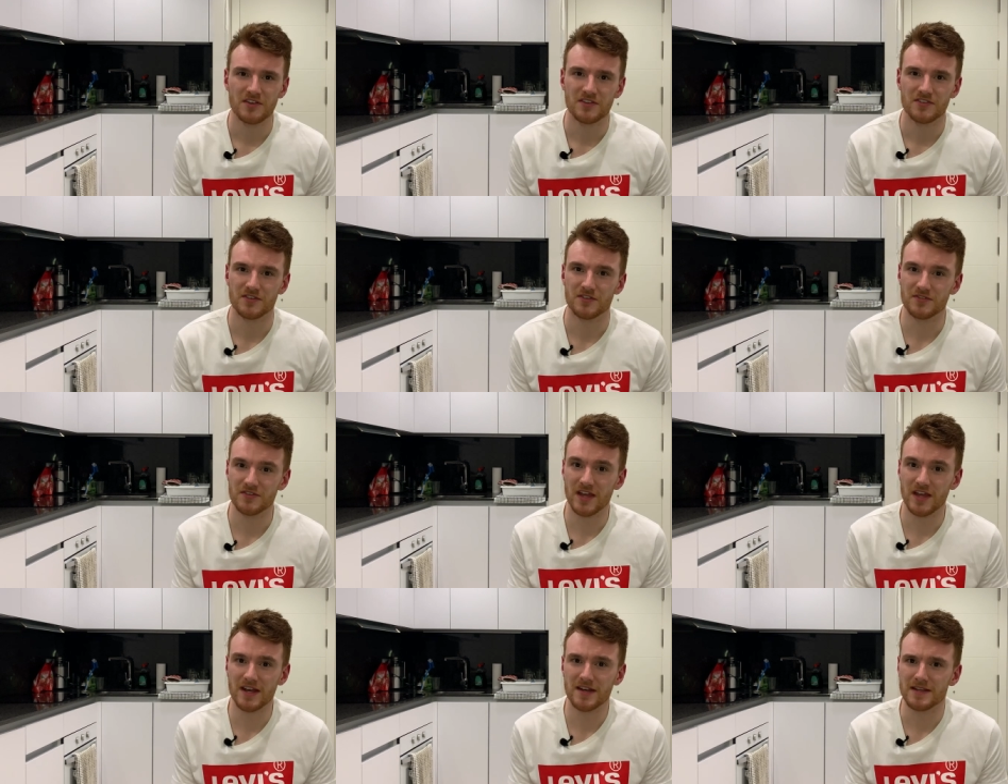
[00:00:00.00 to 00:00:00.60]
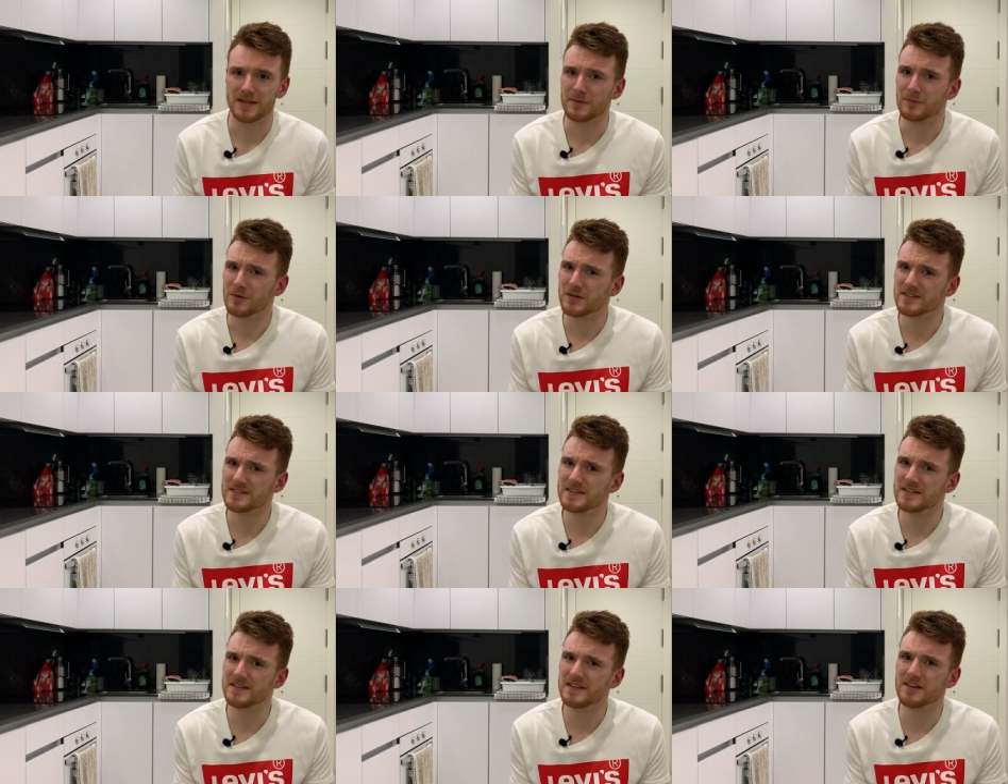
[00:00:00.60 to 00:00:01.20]
So Sandy,
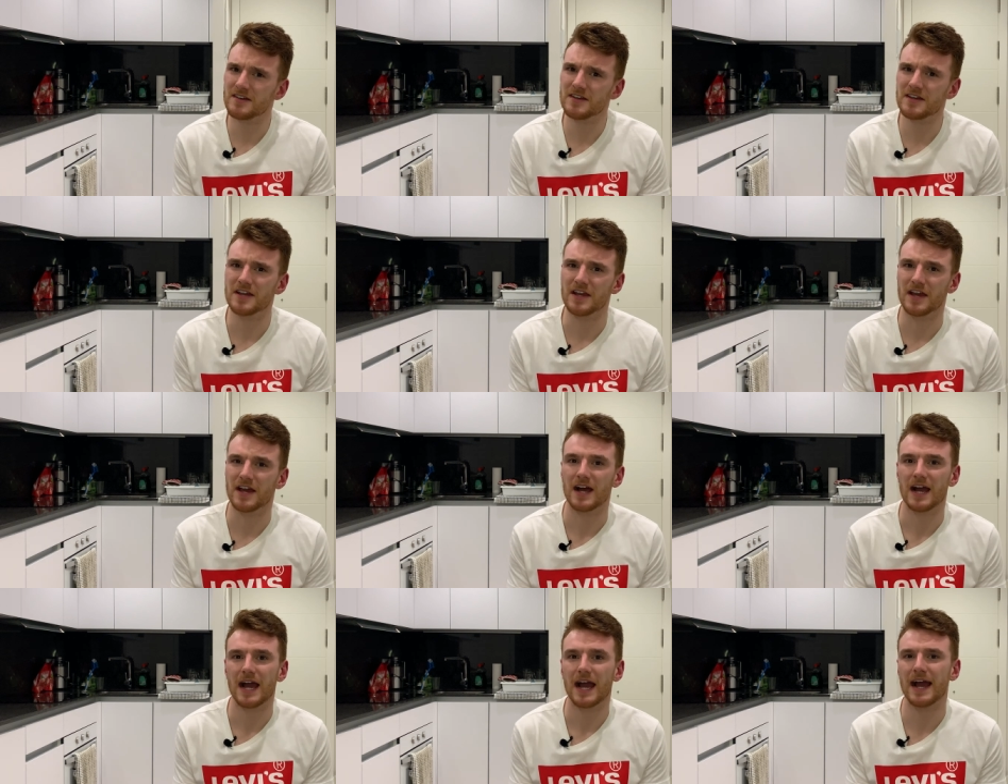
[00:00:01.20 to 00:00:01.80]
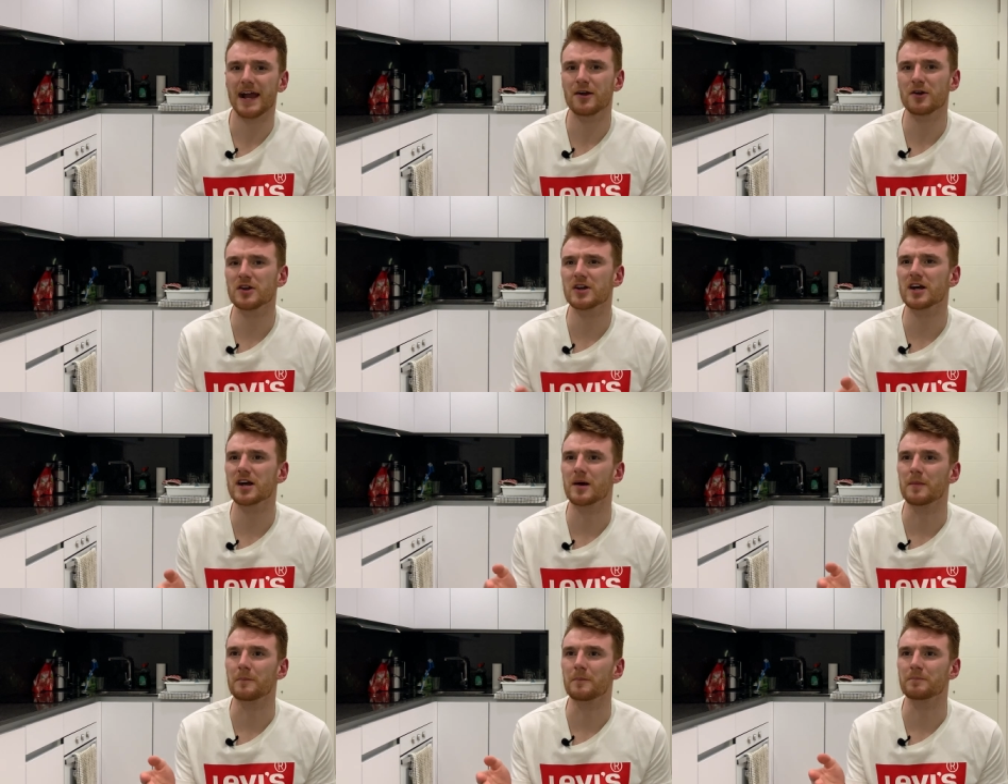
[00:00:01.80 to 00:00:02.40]
what's the deal here? How
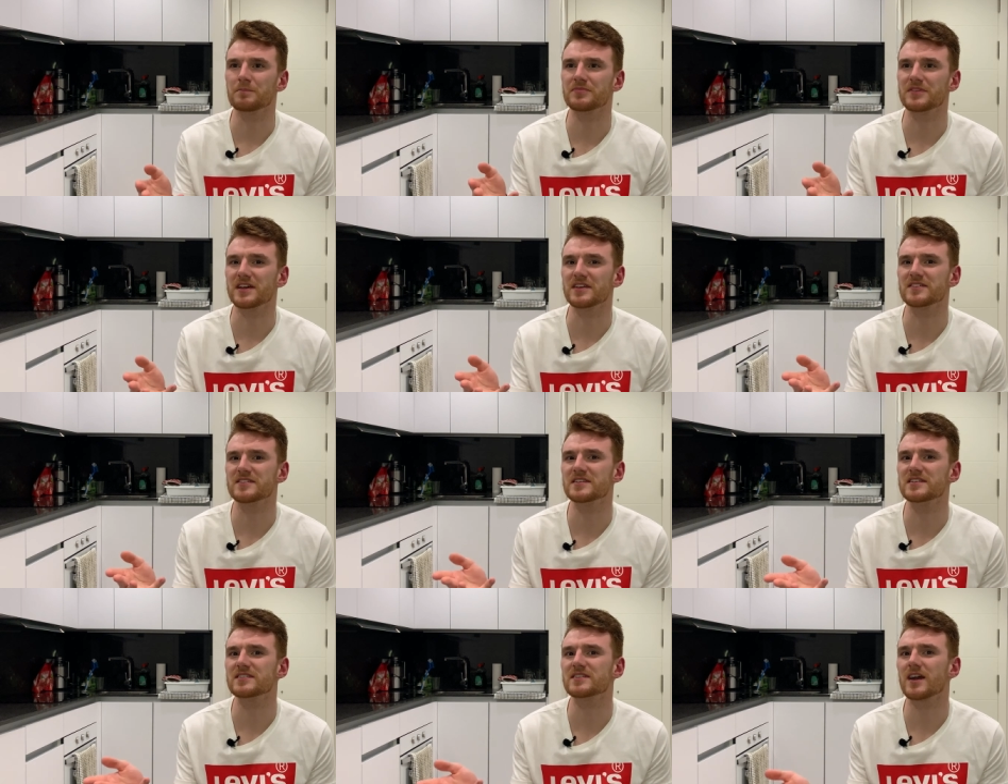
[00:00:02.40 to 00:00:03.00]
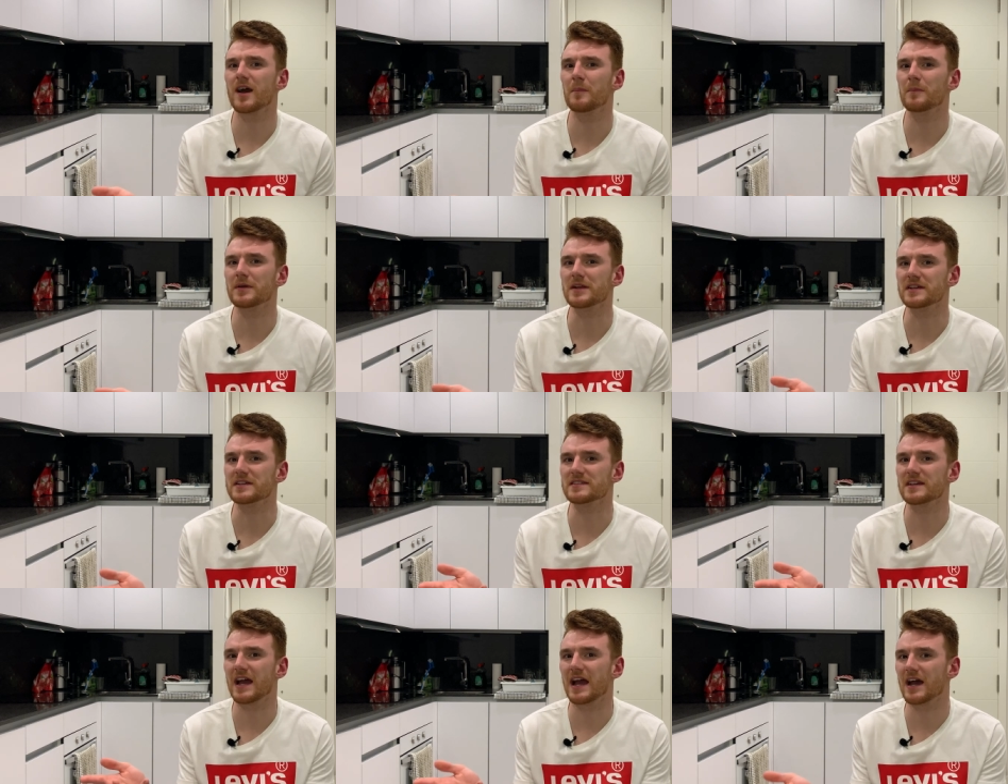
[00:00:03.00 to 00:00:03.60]
come there's these
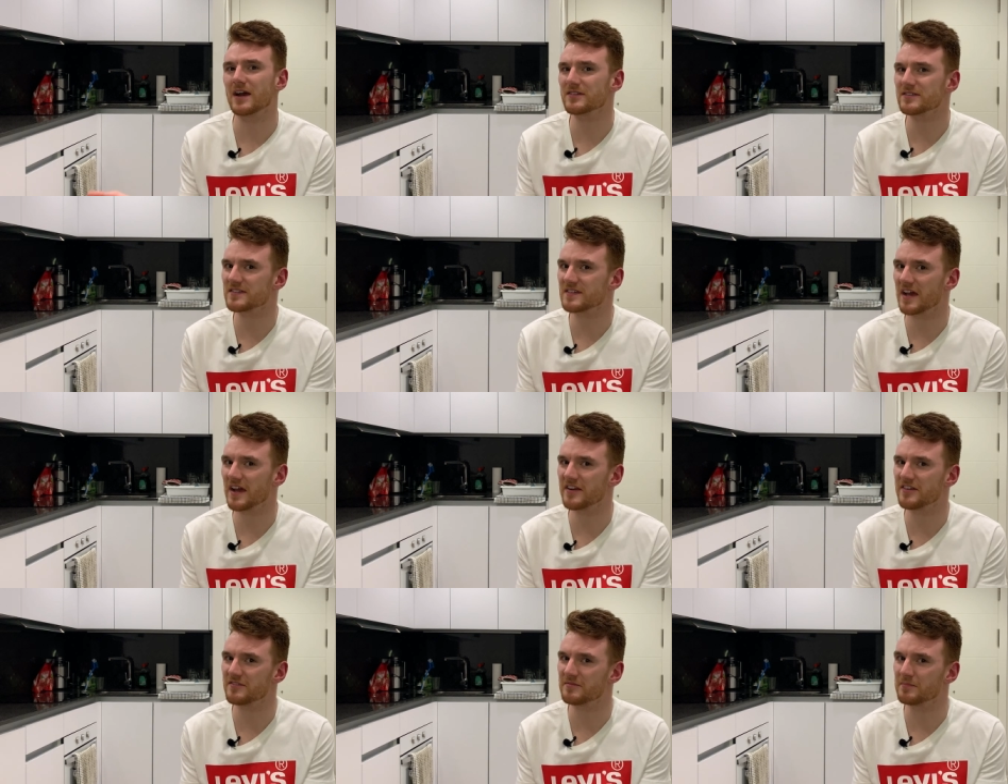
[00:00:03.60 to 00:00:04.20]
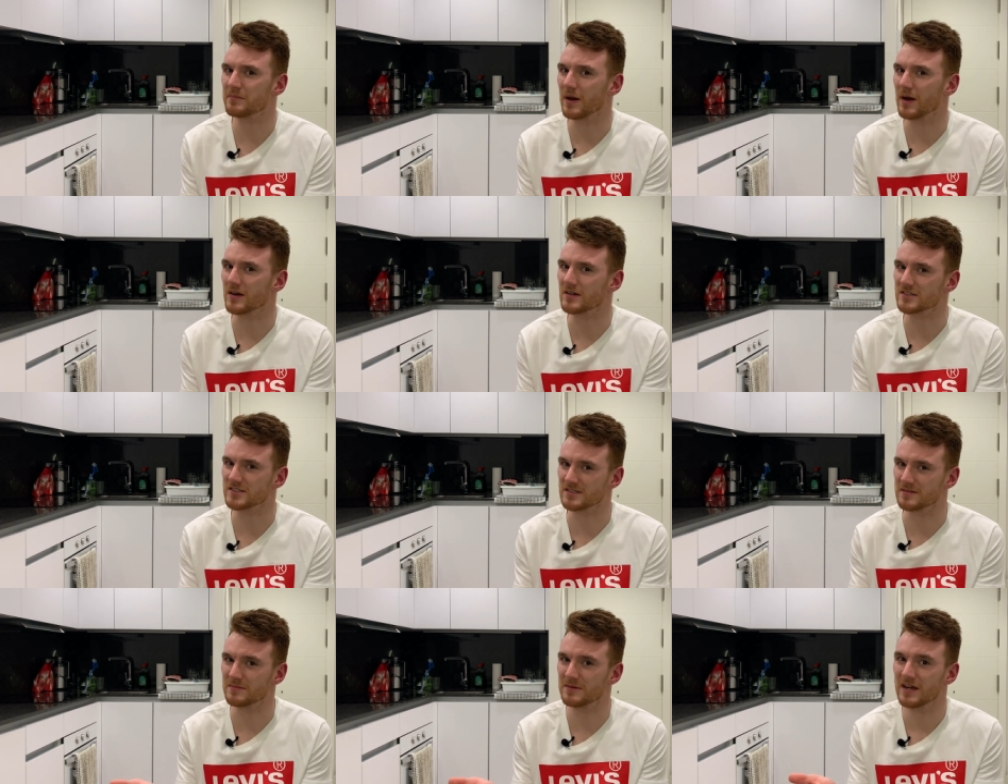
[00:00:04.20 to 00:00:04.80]
companies outside of
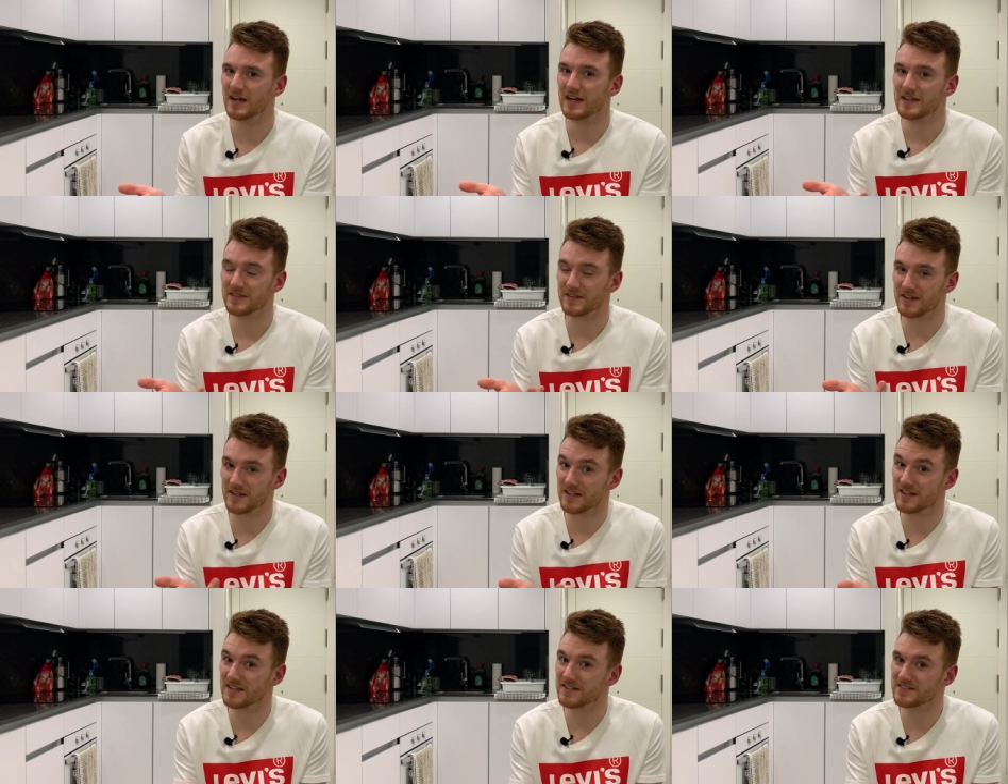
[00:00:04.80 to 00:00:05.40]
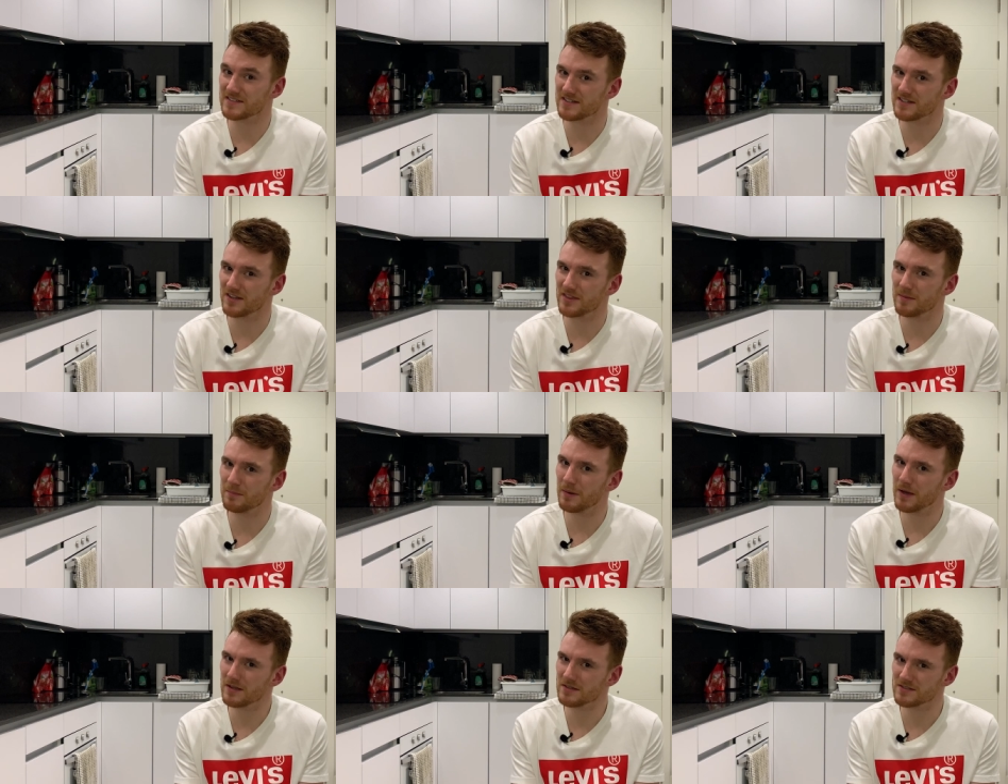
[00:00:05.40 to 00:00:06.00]
Belgium that are listed on
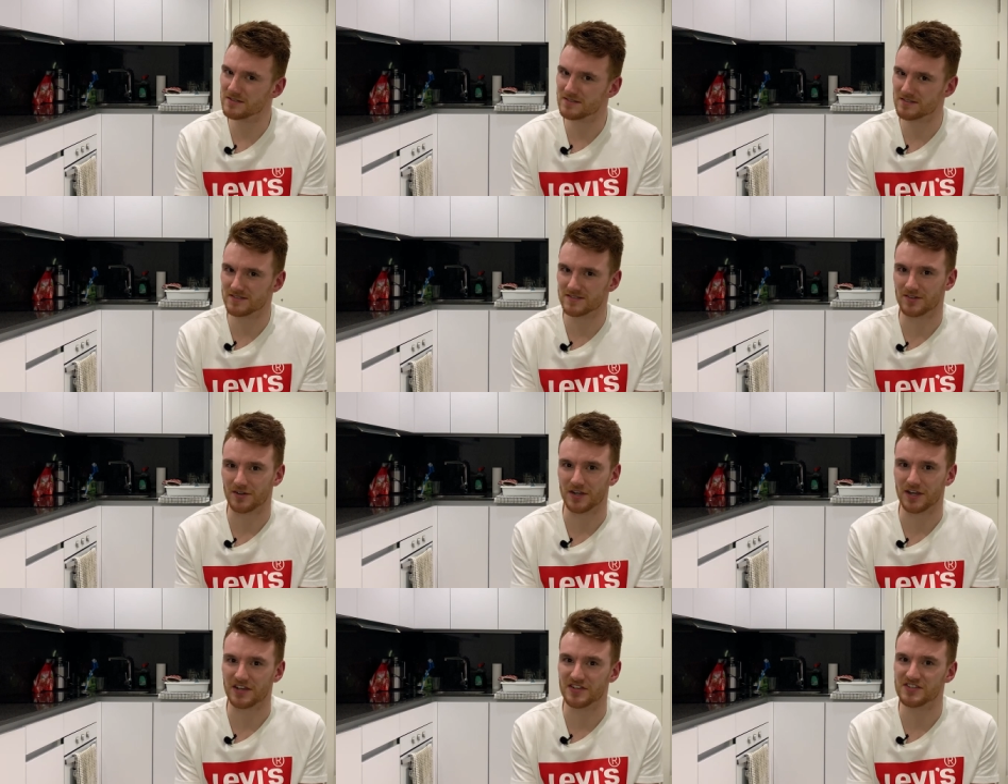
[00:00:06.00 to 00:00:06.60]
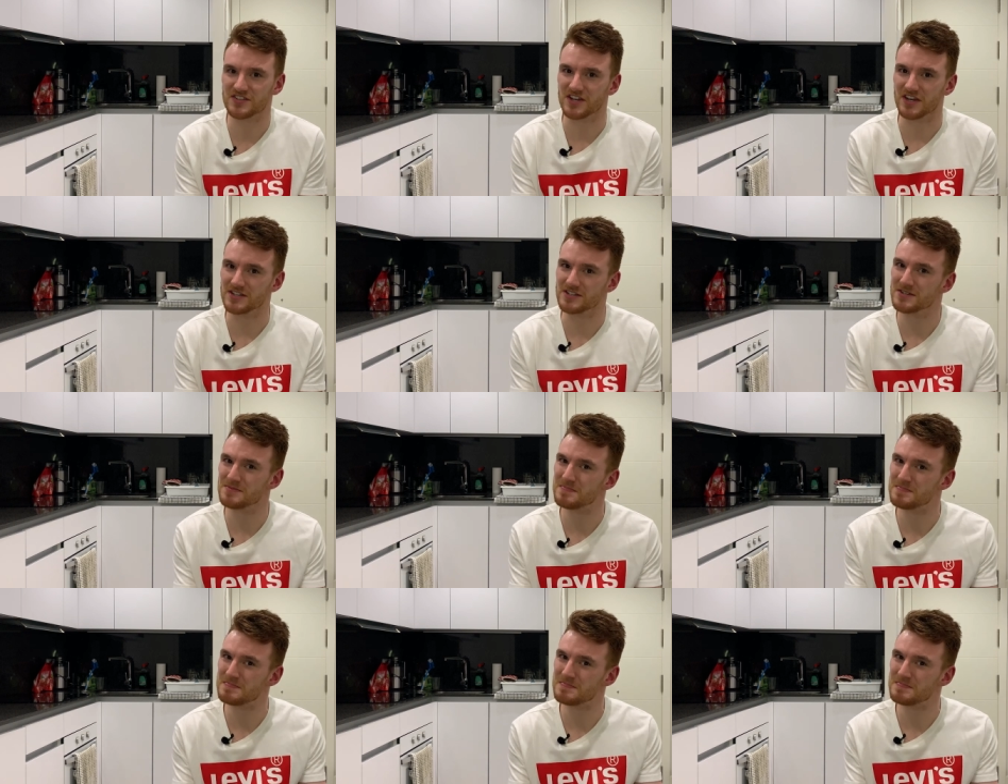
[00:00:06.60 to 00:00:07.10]
the Belgian stock exchange?